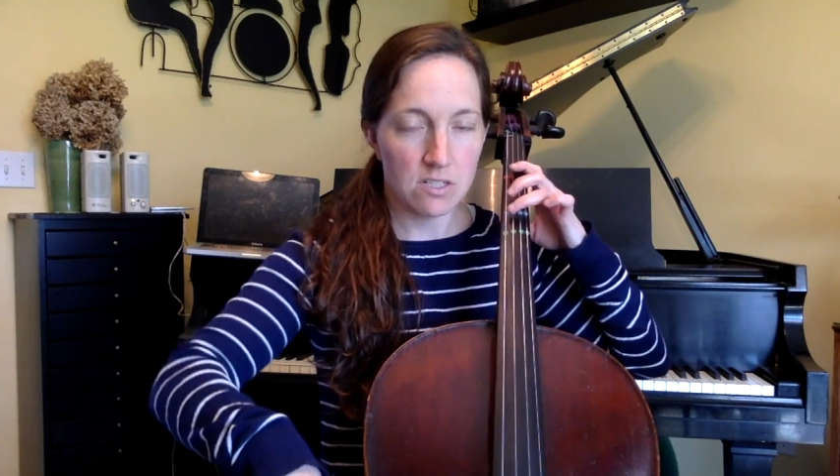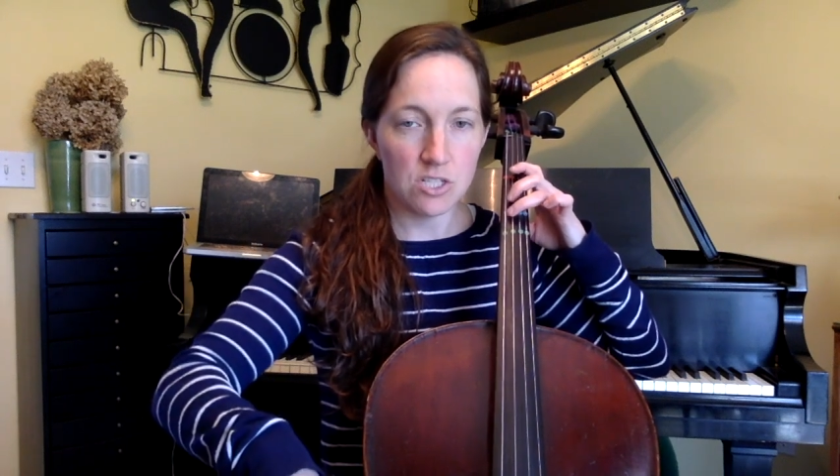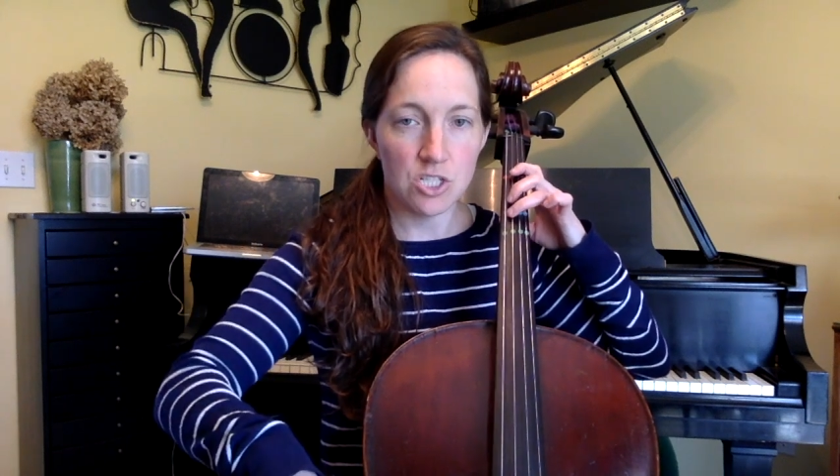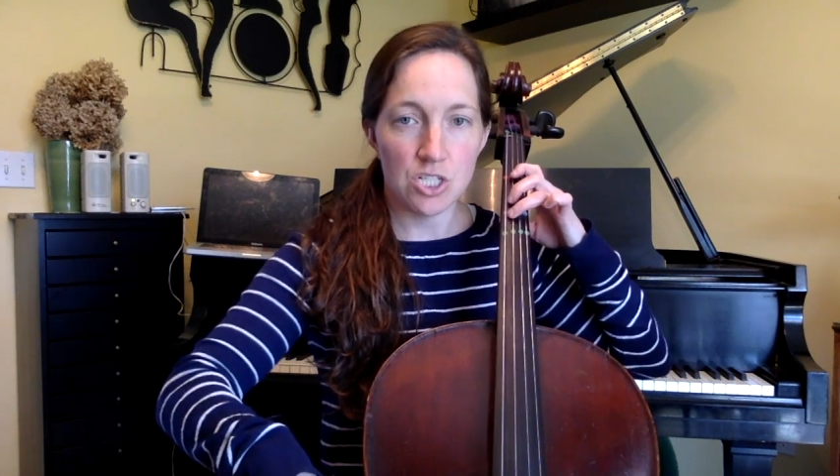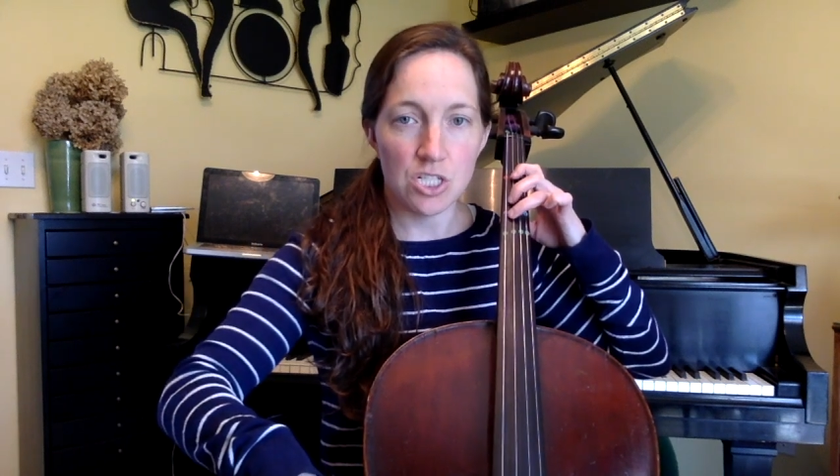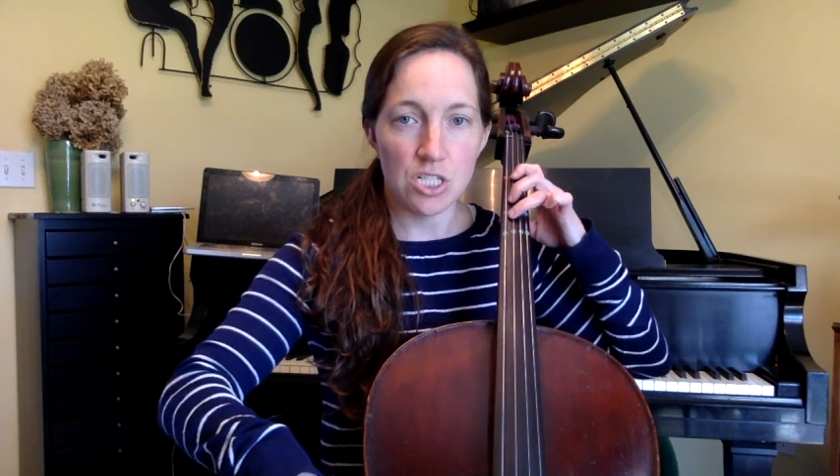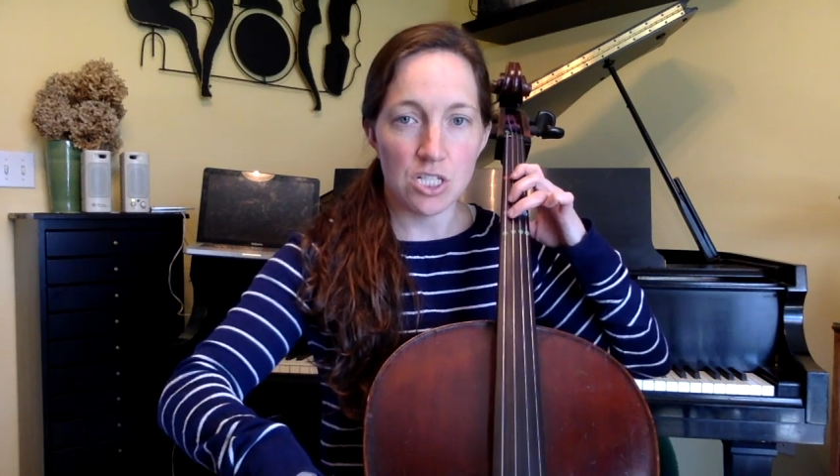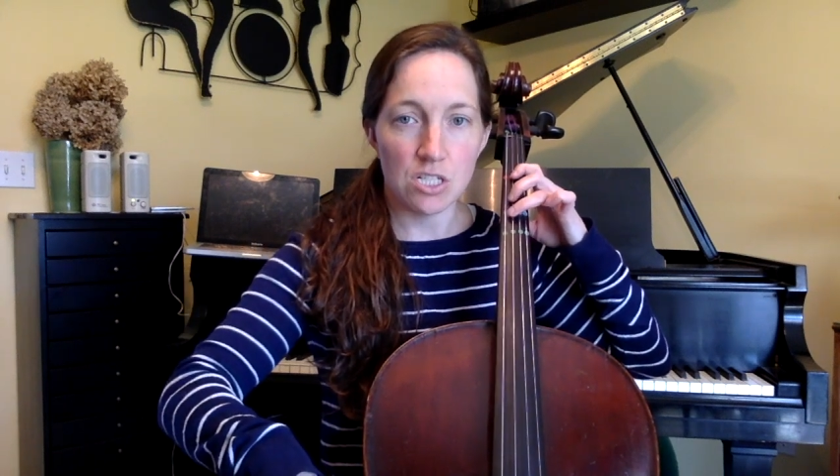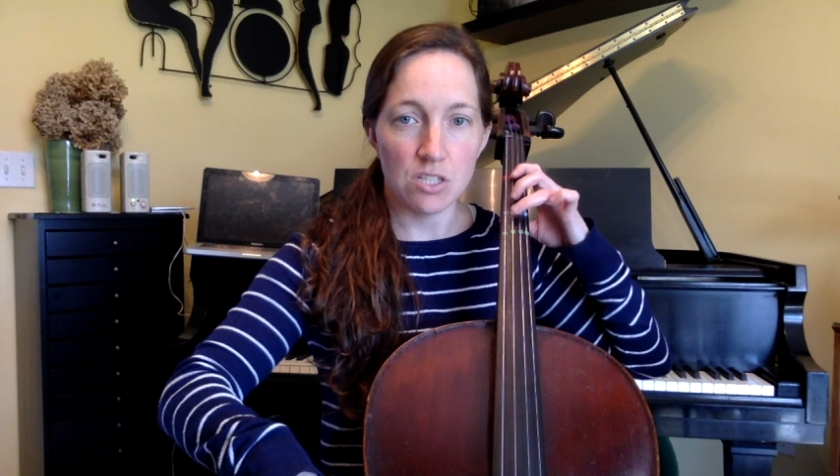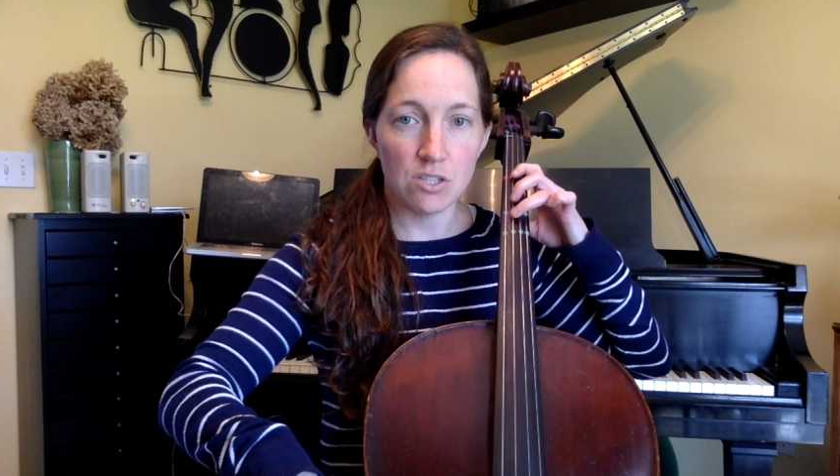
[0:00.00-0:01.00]

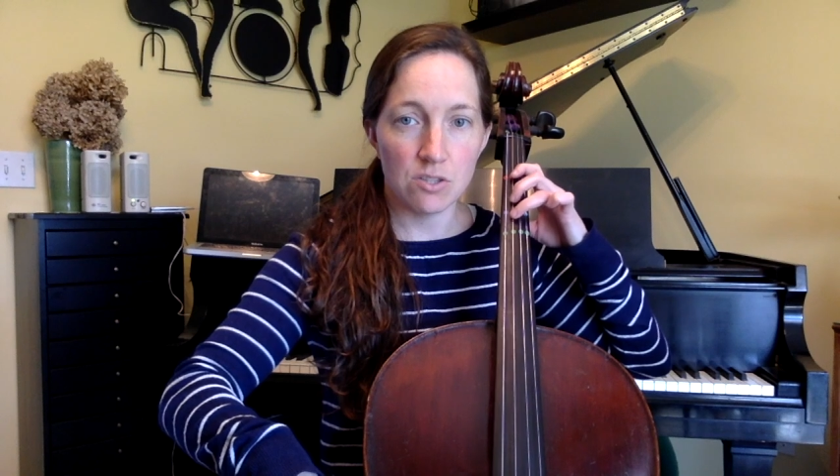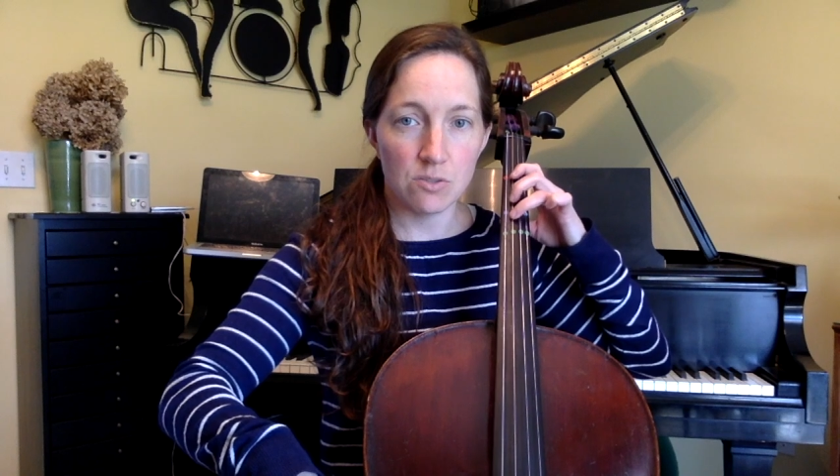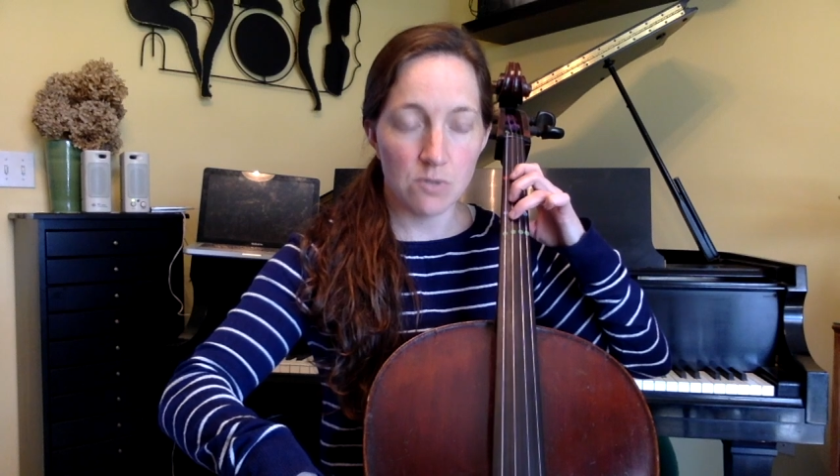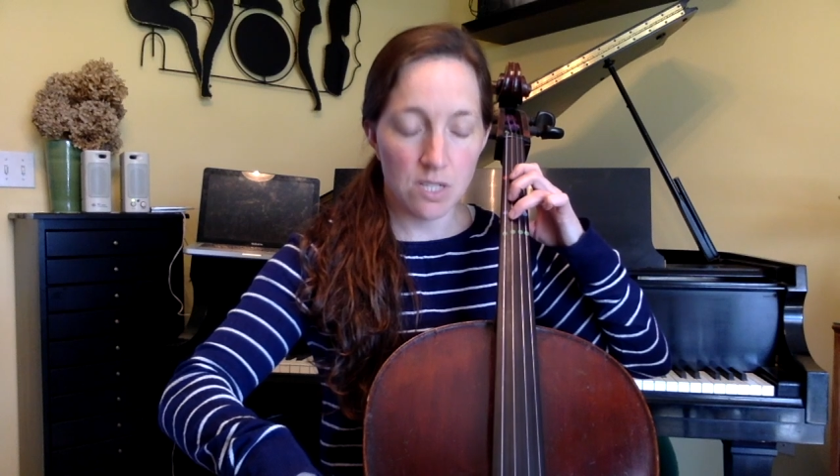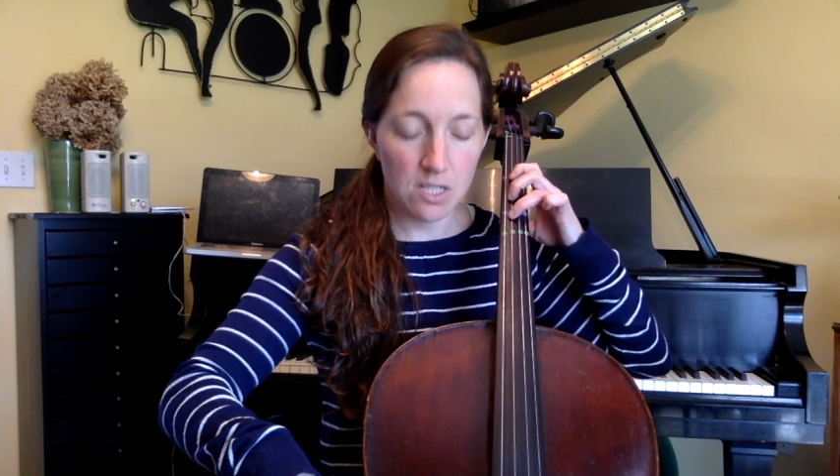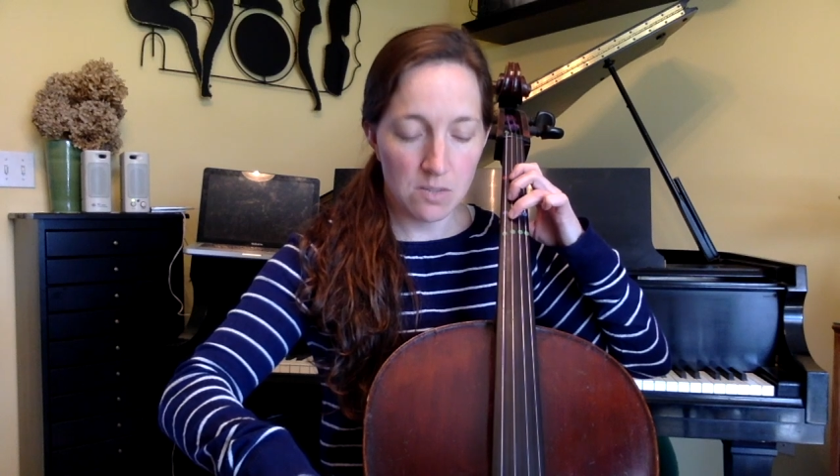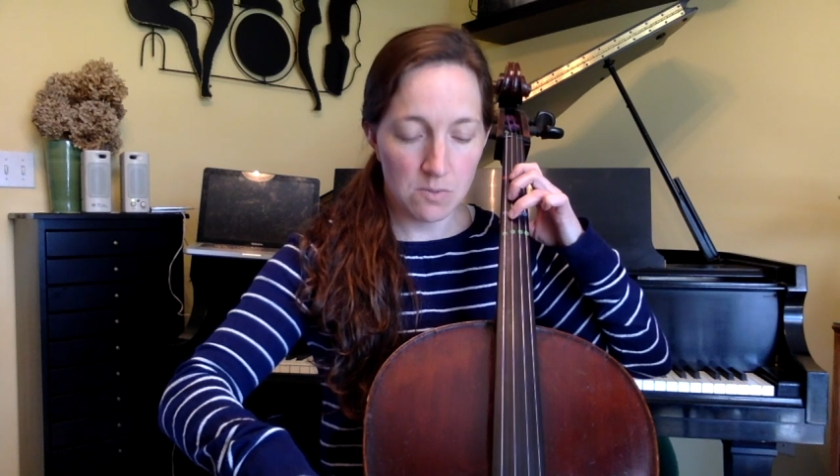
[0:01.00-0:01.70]
G3,